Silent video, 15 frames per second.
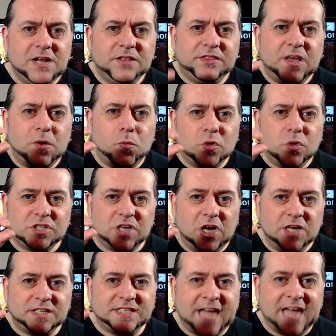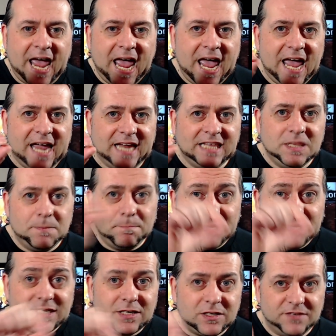there was a tear in the
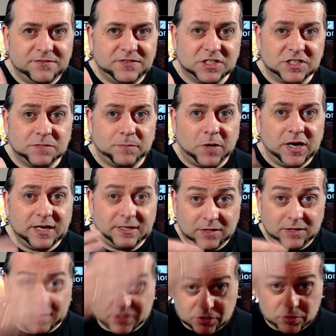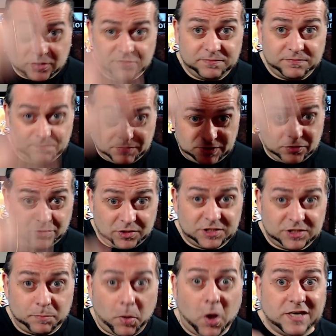middle of the spine, like sort of
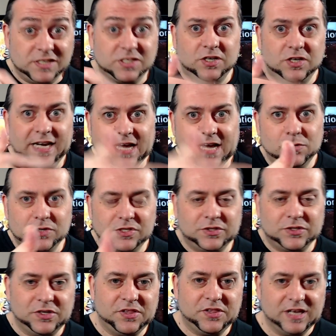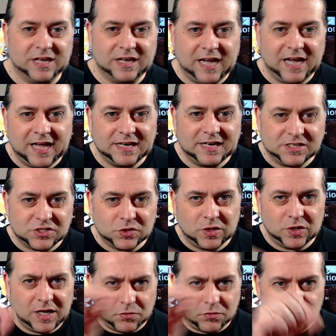spine side out sort of thing, and it sort
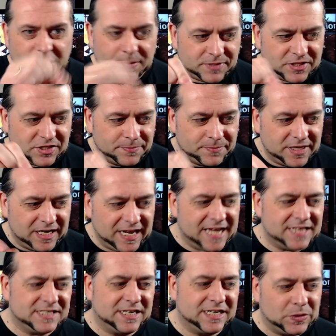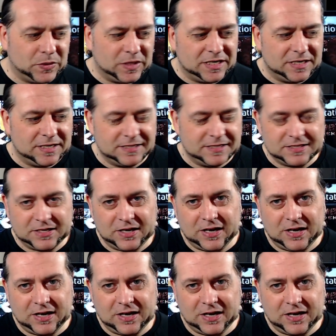of like ripped some of the letters out. And